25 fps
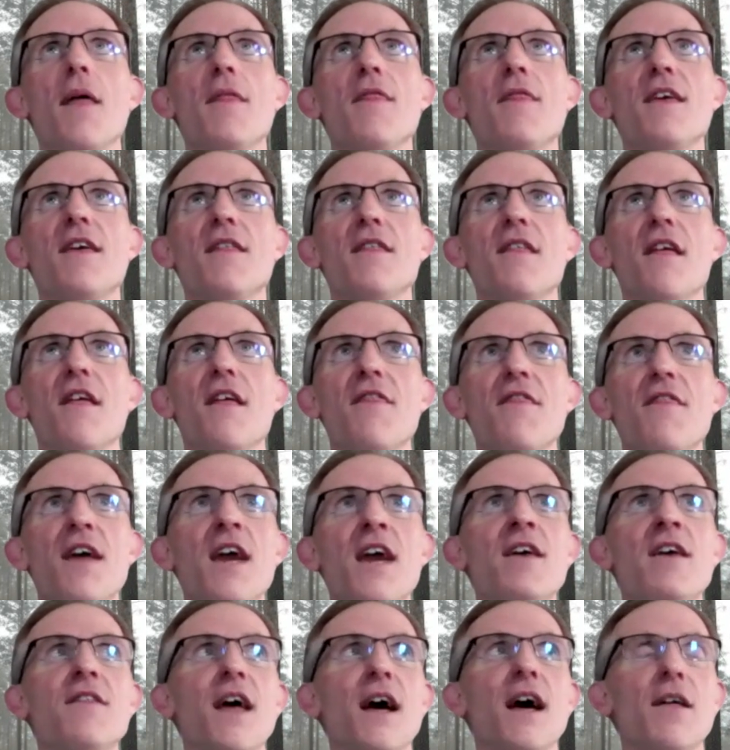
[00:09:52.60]
the
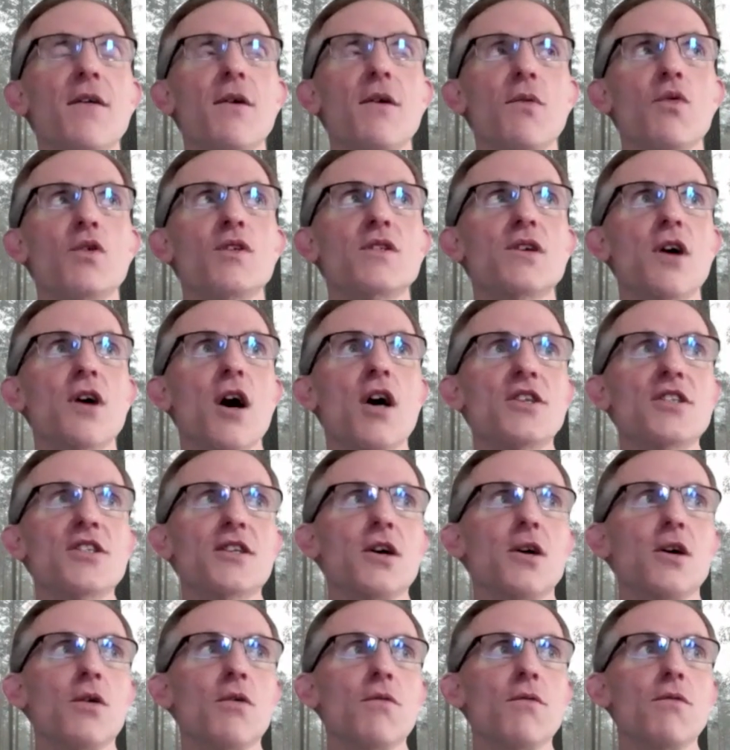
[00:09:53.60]
thing that was
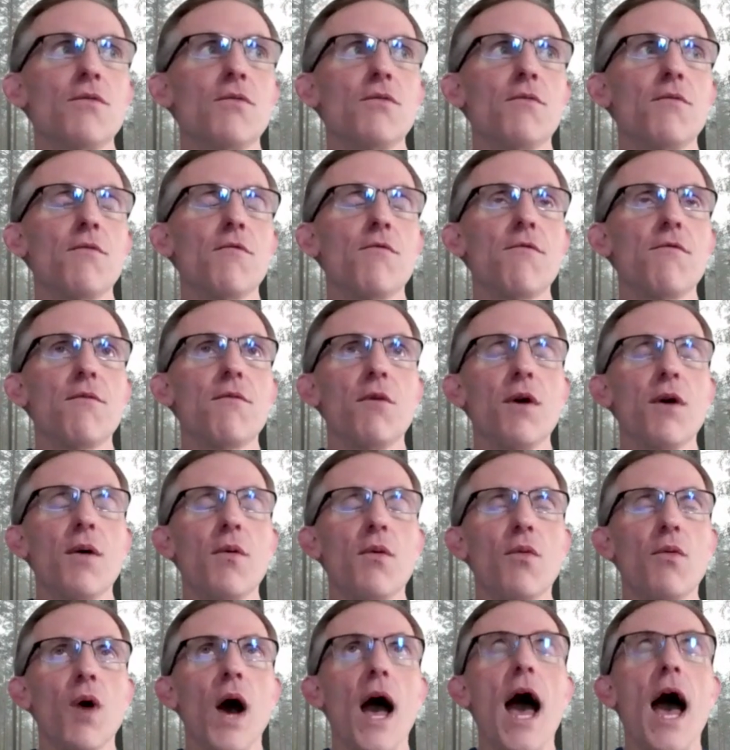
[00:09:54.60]
also
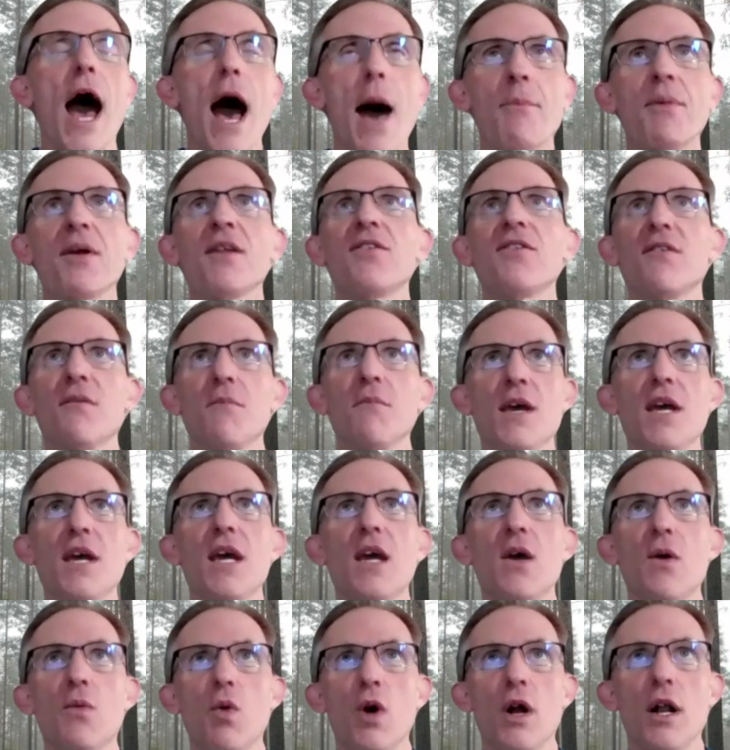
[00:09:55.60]
happened to
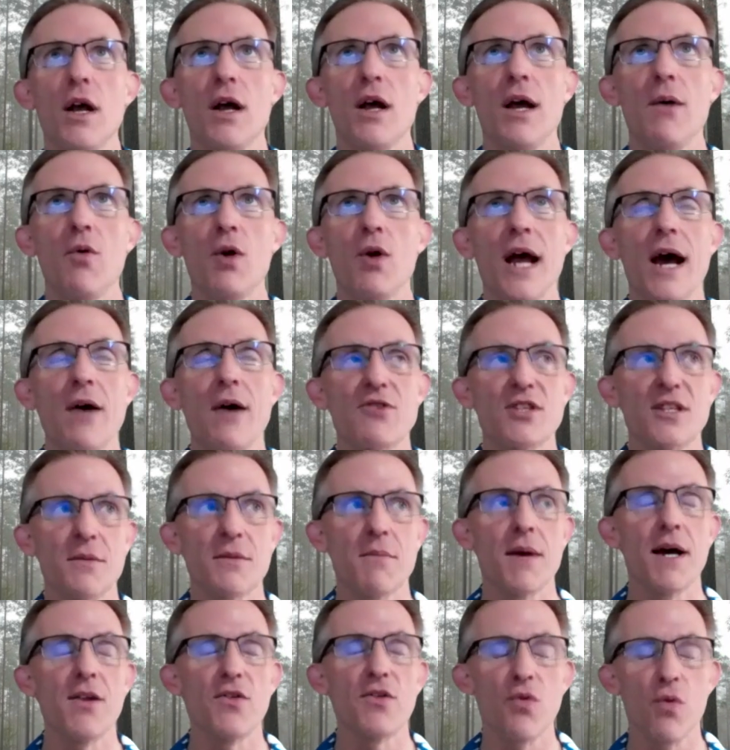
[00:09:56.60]
me when I was in
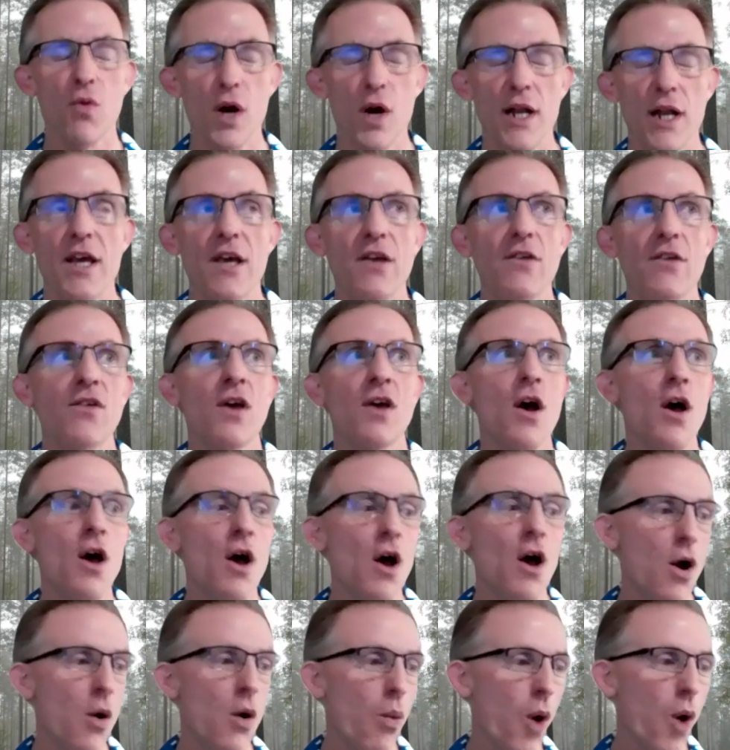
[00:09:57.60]
my 20s
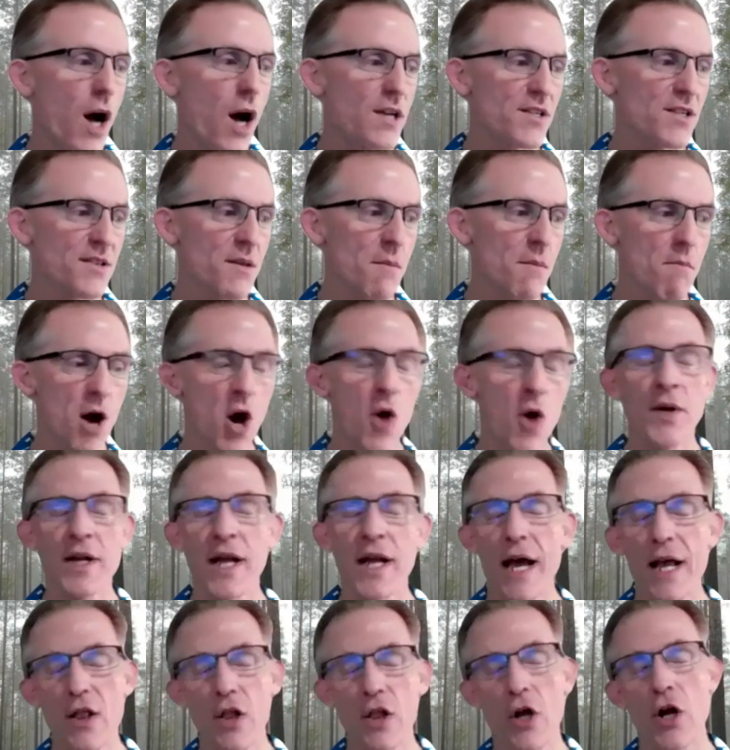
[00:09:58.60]
was the moment
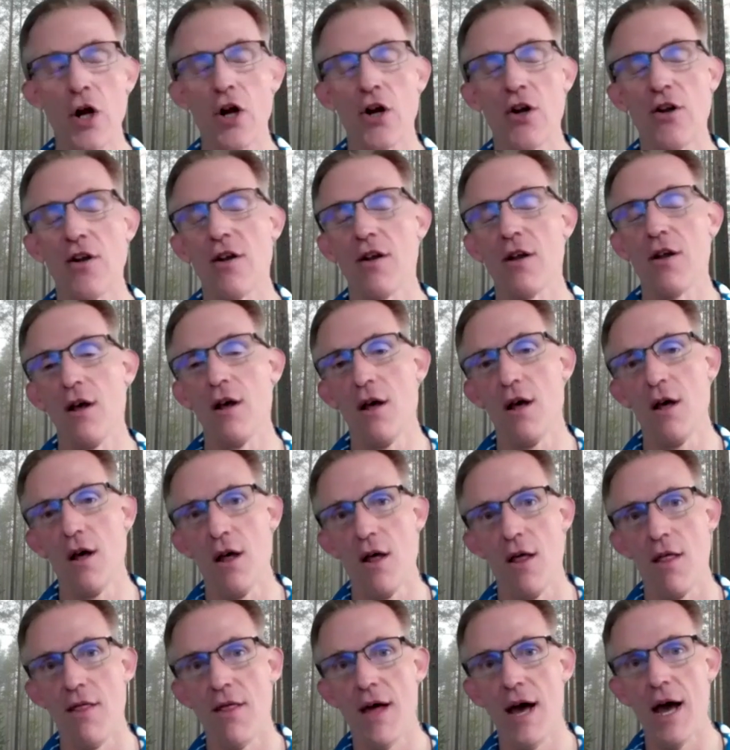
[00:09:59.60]
I learned
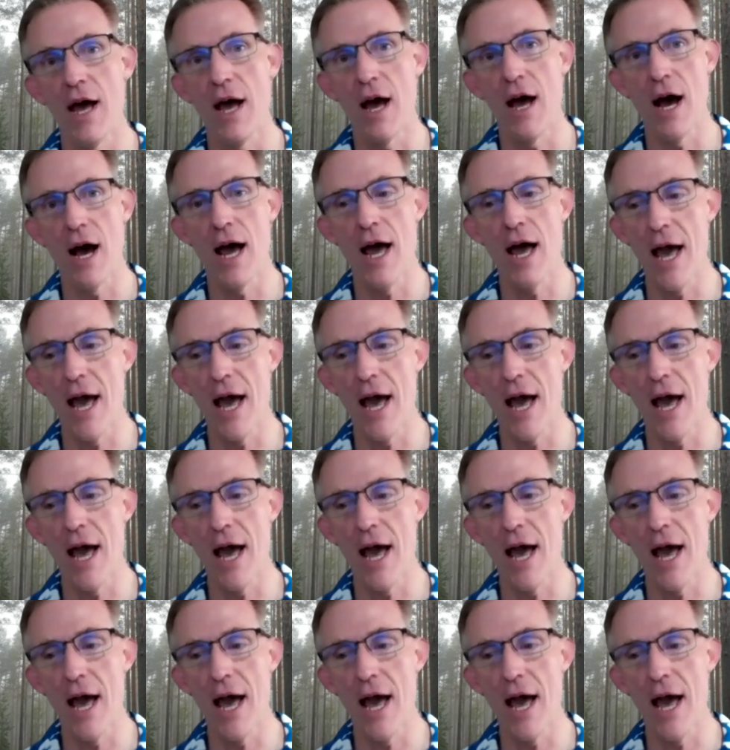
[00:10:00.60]
that I